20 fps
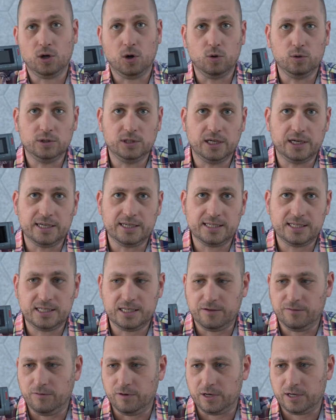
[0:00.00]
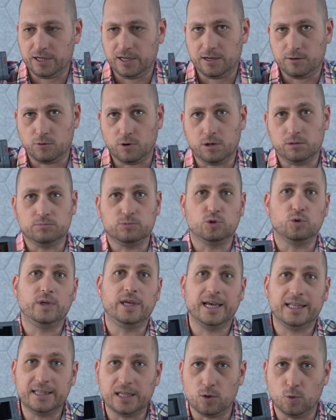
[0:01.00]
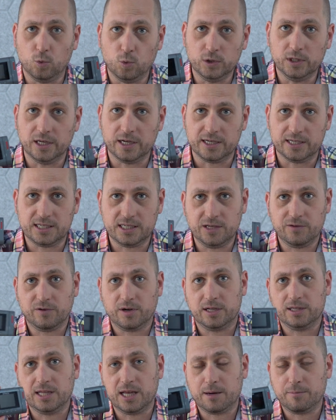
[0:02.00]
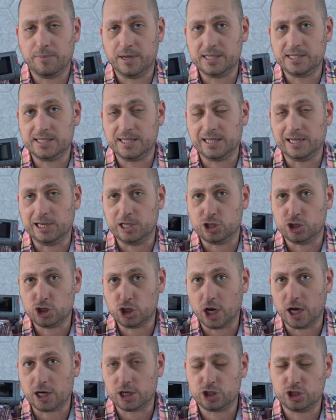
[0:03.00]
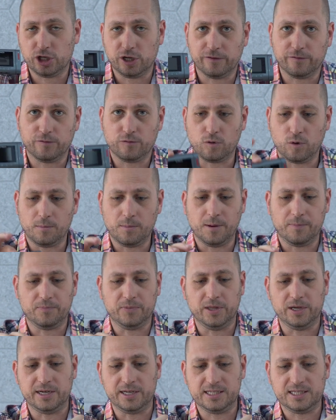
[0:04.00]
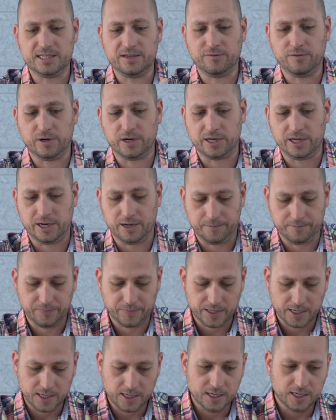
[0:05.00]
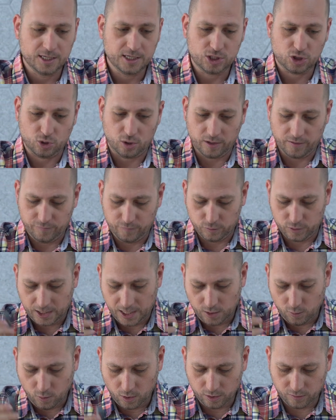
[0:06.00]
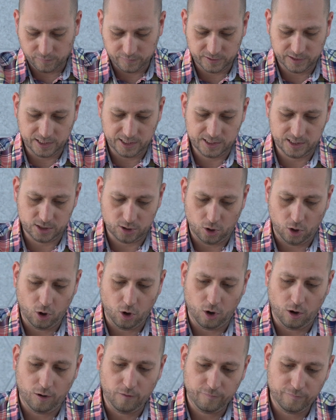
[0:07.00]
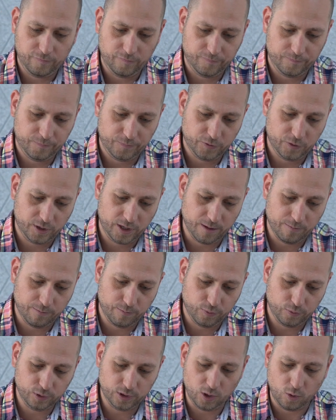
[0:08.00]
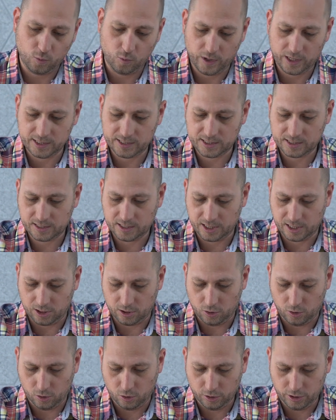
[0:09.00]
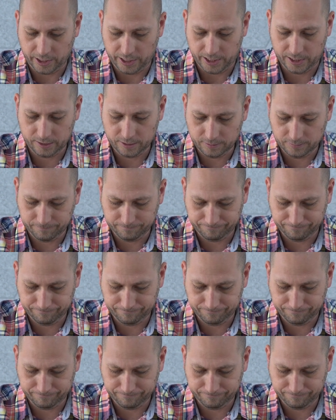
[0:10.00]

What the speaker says: on the receiver here, or together with the receiver, and they're basically charging from the receiver here. So if you take one of these off, you can put the windscreen on it.